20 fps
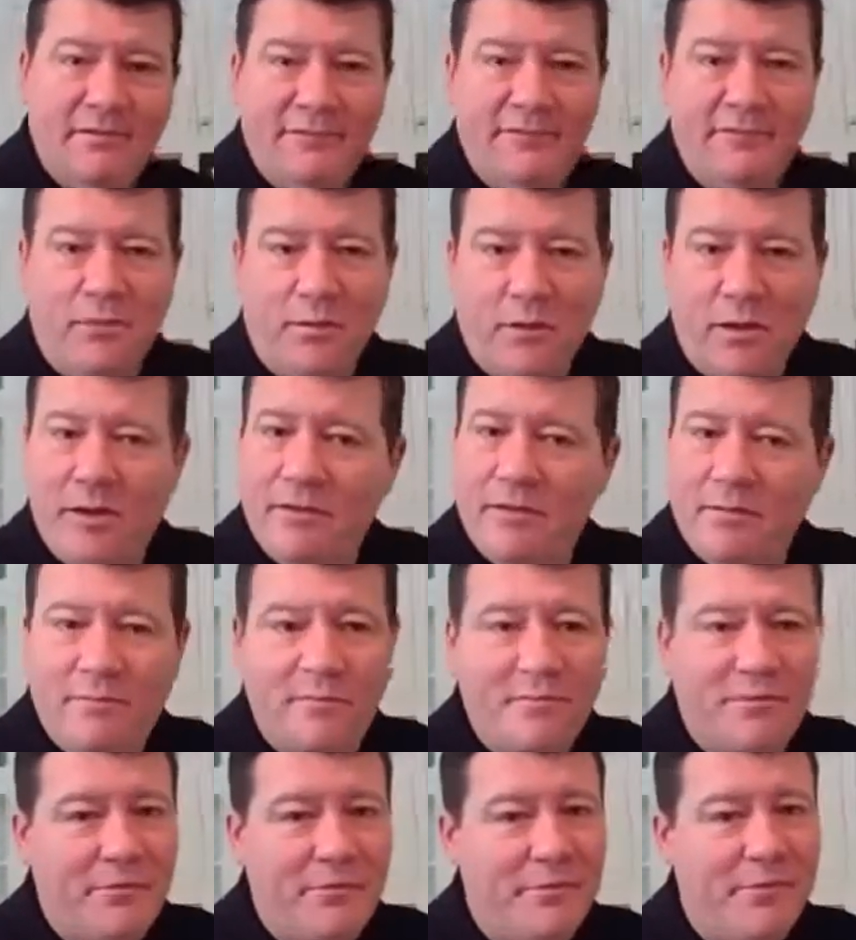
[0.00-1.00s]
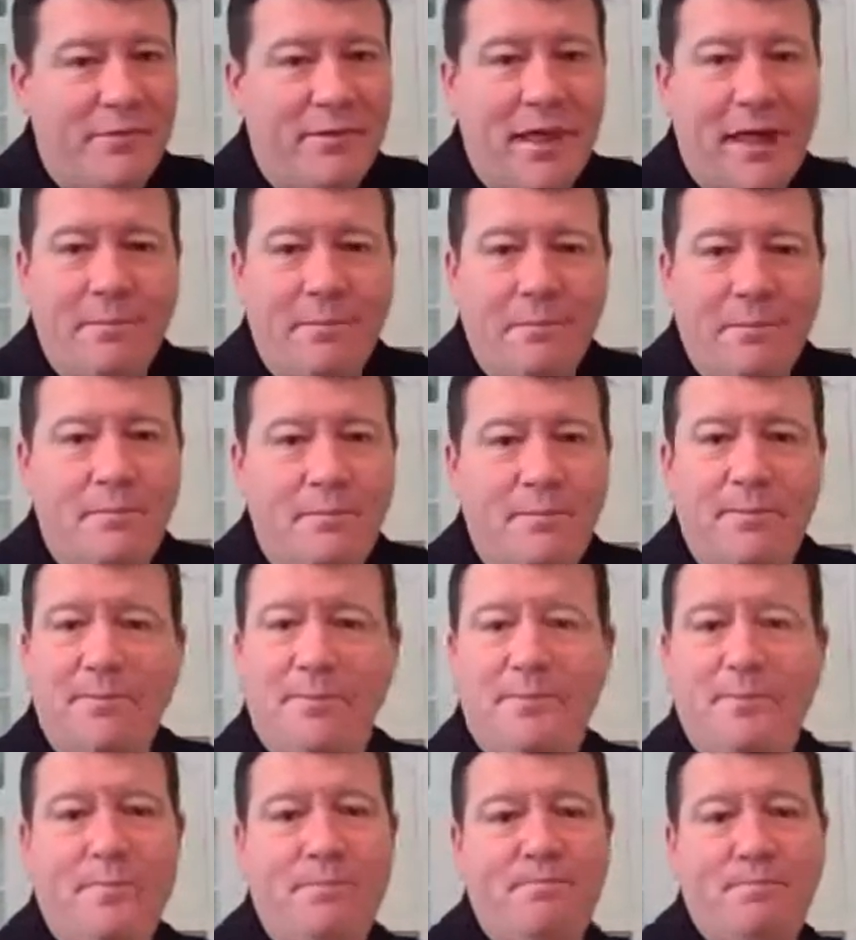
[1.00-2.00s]
for that
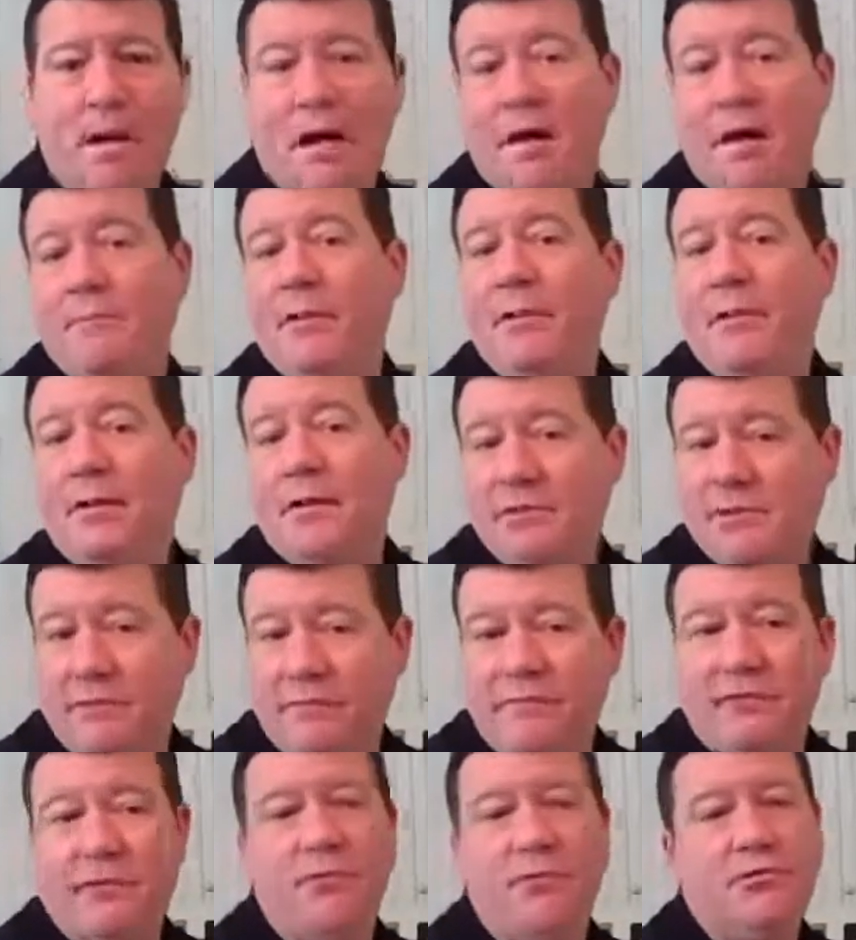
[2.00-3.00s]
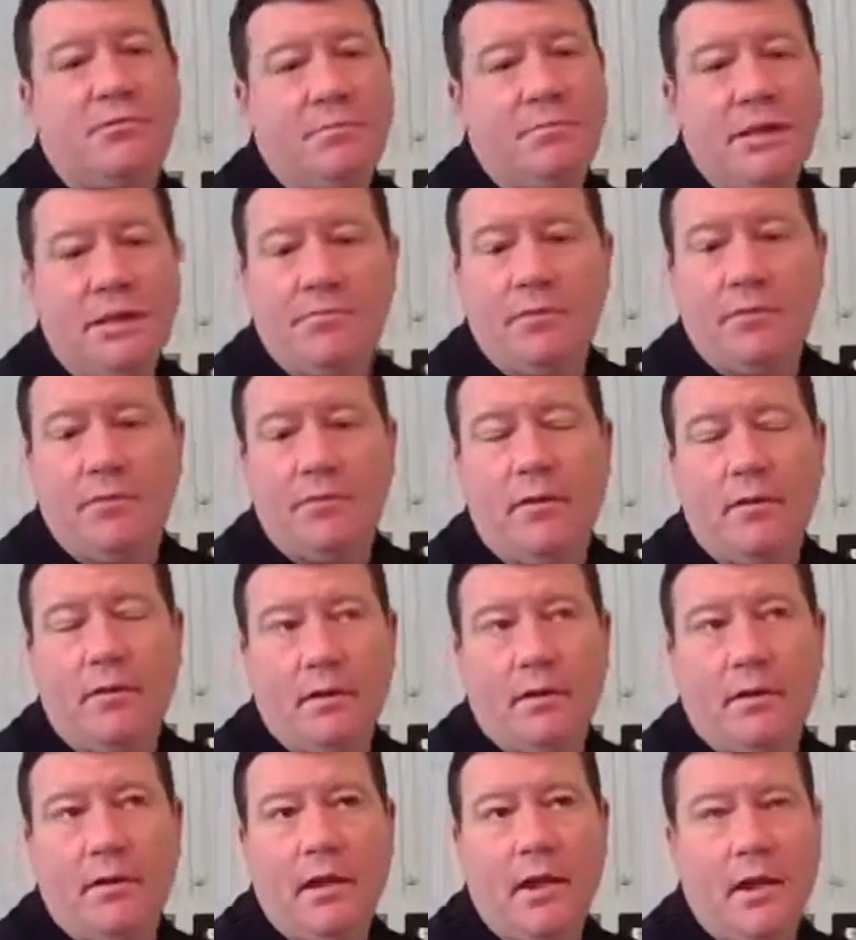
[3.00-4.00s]
population, for those people,
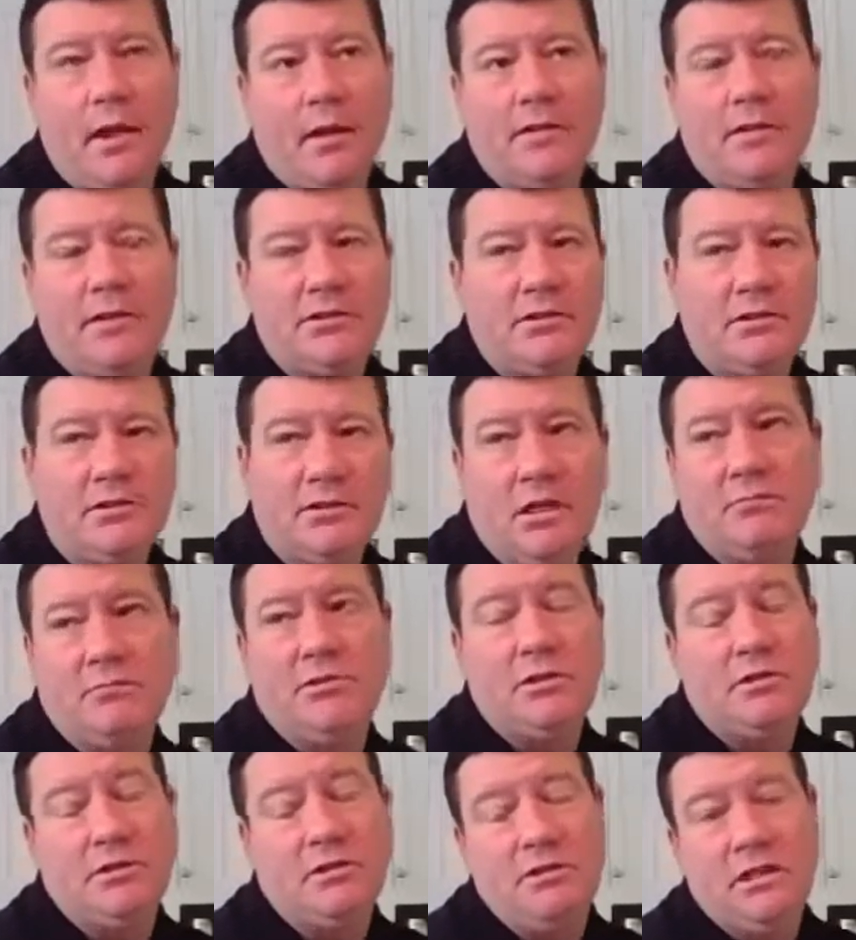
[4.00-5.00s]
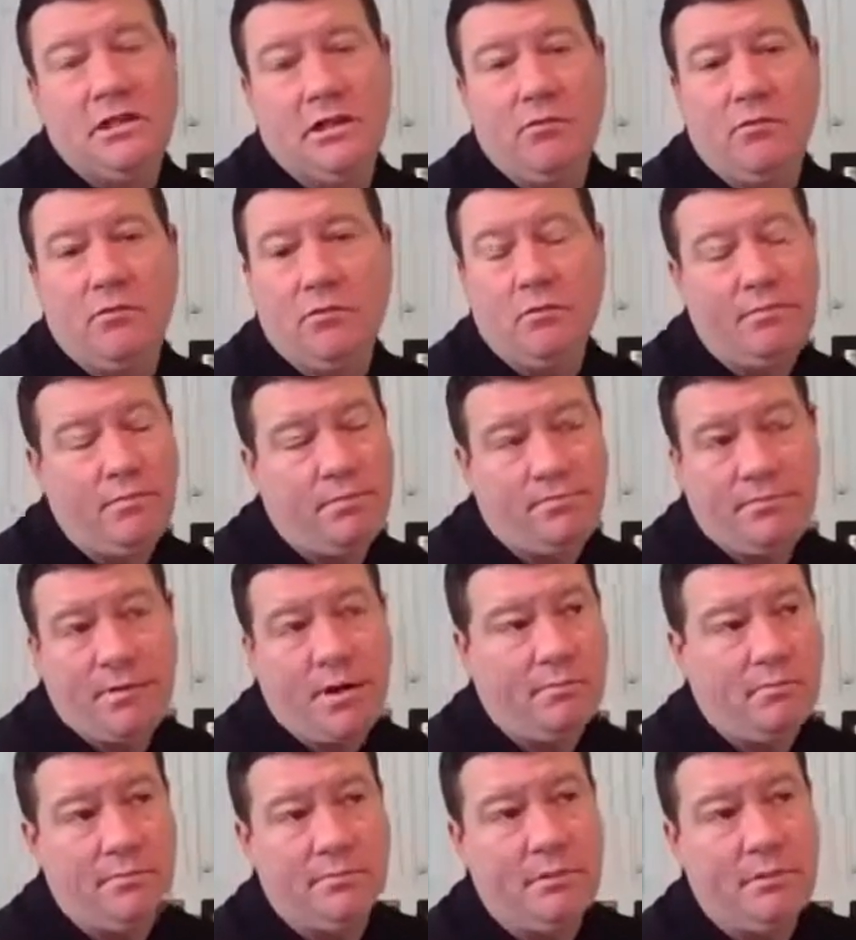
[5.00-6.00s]
yeah. and these assumptions that were
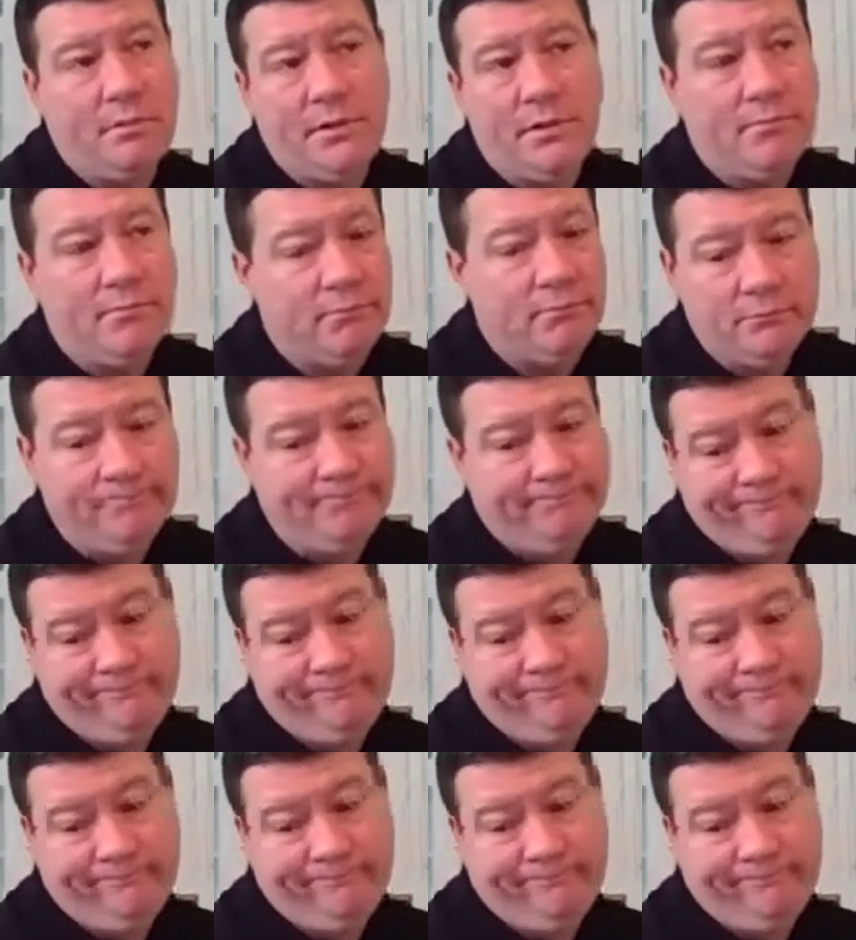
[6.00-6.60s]
probably,